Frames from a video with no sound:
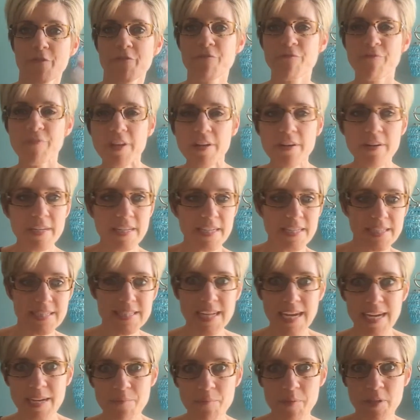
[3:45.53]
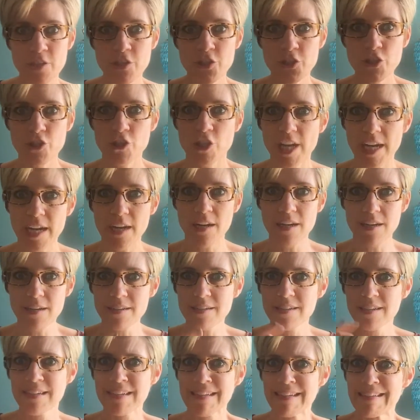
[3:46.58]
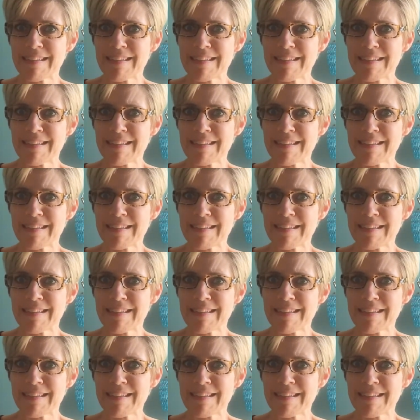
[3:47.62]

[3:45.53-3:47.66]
fear and excitement share